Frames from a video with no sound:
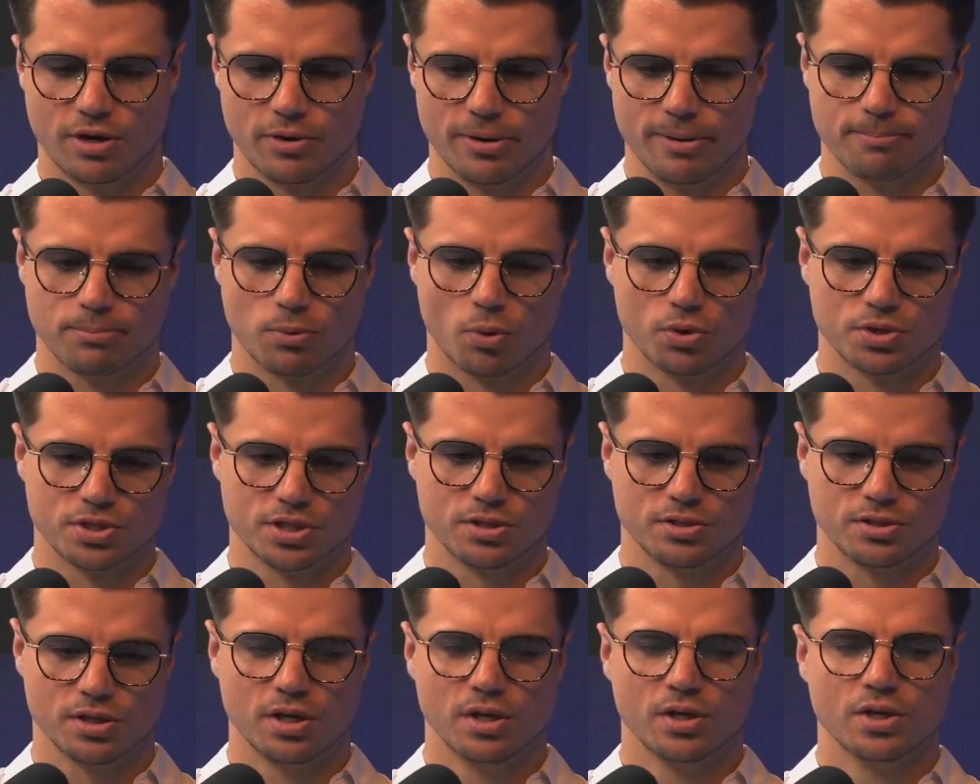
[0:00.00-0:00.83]
Very
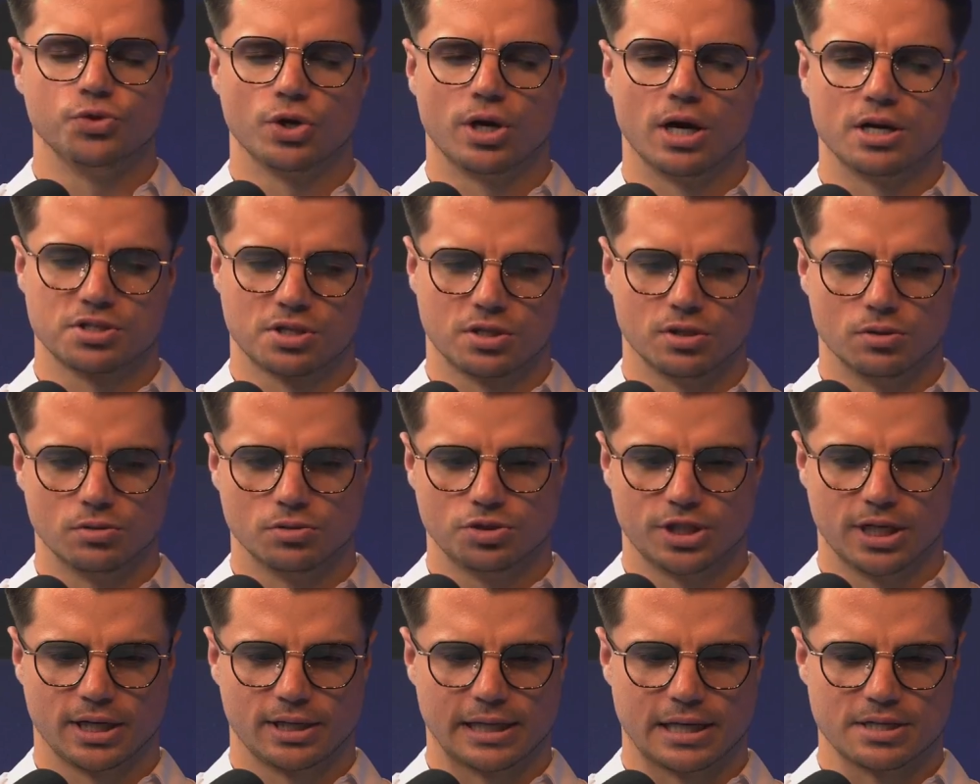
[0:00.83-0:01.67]
important. You guys can
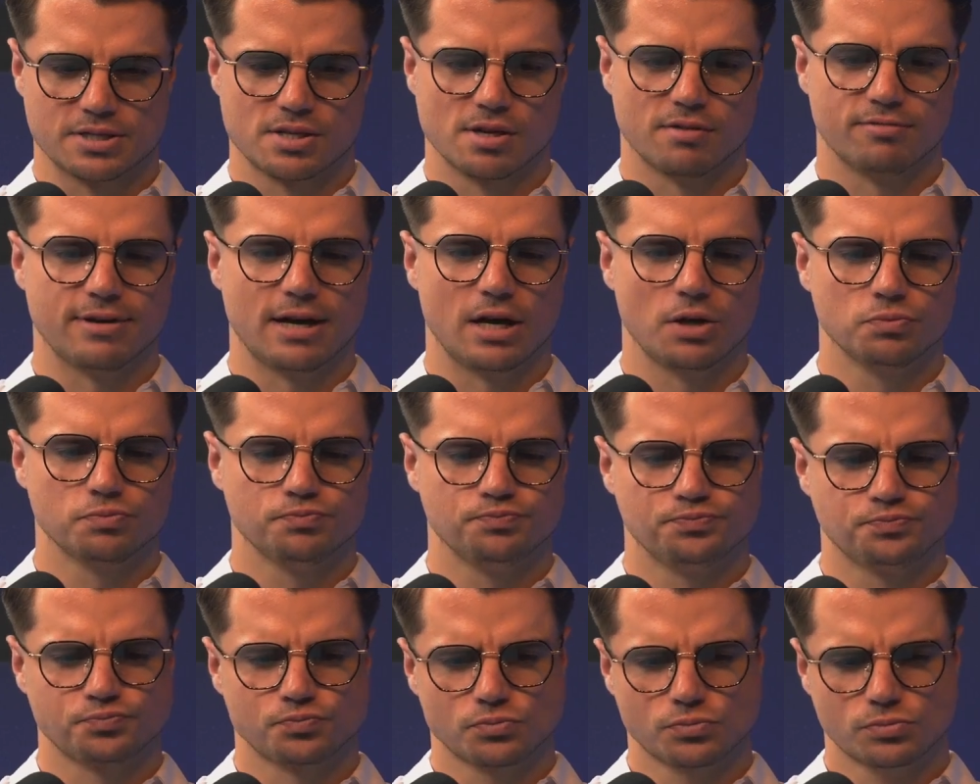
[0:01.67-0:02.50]
go check that stuff
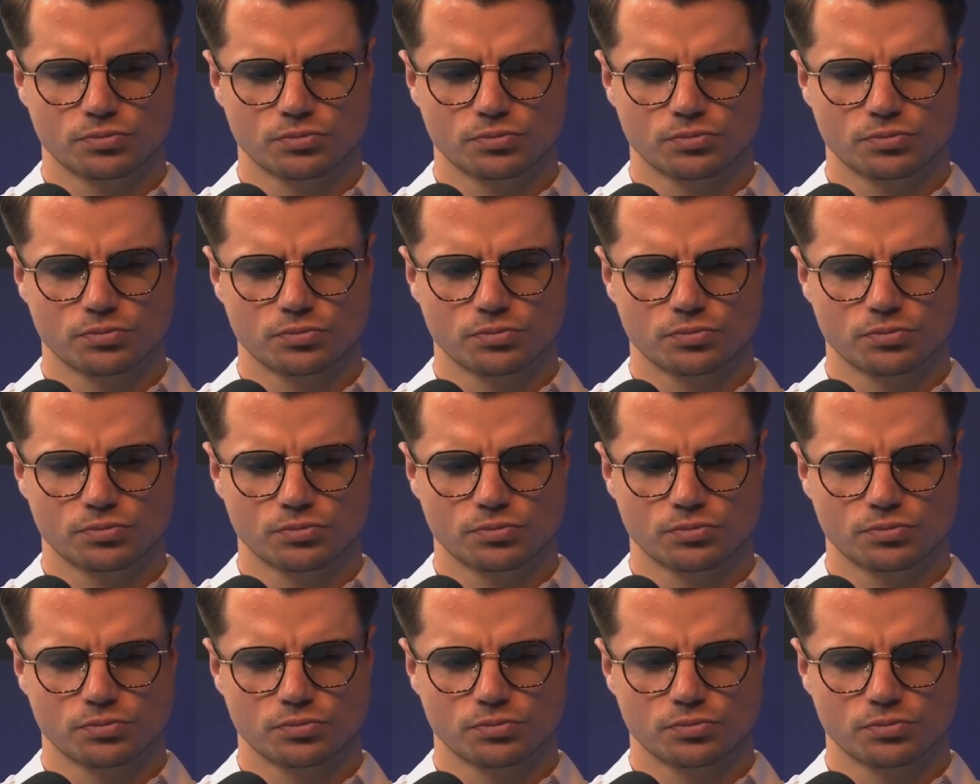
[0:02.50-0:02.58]
out.